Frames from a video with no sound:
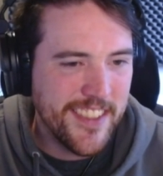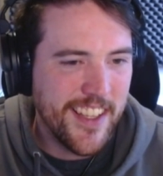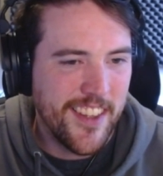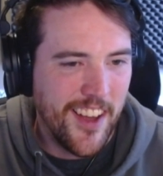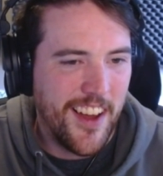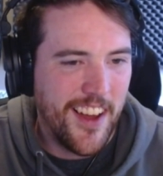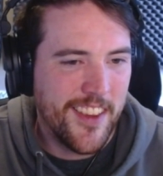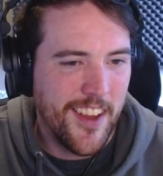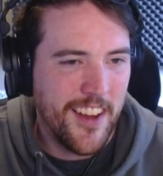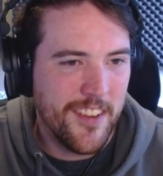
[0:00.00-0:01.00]
I
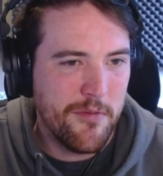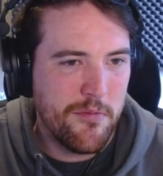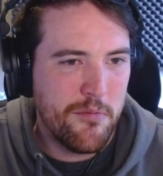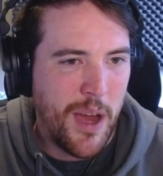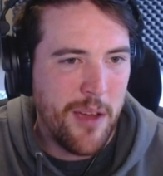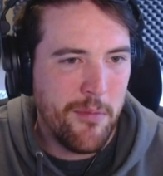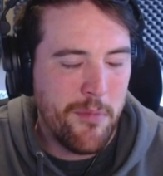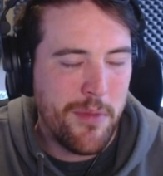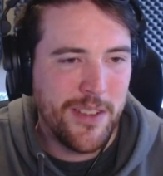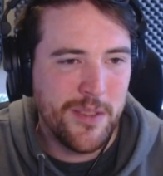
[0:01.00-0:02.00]
thought my
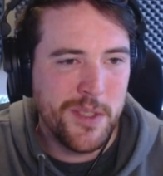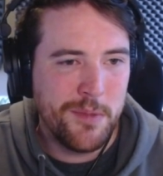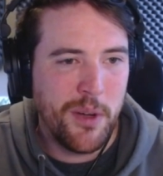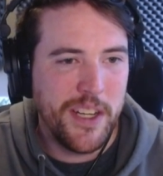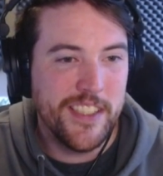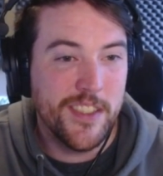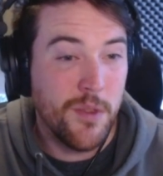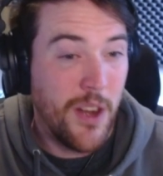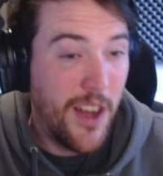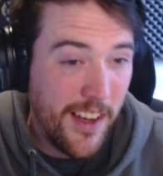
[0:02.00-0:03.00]
build was pretty
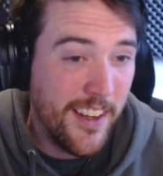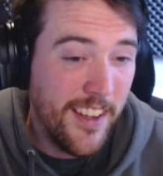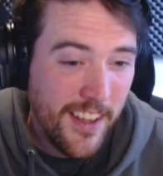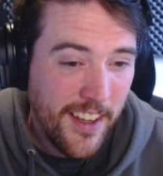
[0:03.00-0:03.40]
strong.